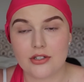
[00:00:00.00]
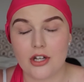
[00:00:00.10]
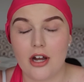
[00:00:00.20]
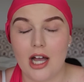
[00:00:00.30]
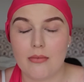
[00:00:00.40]
So
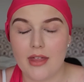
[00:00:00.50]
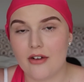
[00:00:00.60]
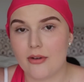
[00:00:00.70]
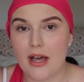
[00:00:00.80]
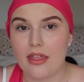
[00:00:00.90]
I'm
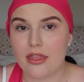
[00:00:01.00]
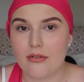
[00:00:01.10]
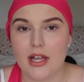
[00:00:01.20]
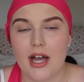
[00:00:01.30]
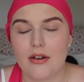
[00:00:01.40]
there for about
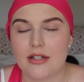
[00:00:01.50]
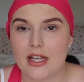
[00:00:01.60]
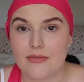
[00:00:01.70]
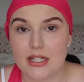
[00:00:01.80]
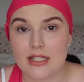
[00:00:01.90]
3 hours
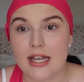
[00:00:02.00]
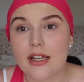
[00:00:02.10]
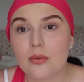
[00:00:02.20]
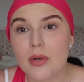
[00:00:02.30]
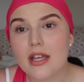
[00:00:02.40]
every
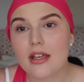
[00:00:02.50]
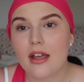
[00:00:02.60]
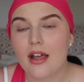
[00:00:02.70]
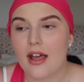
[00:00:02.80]
second week.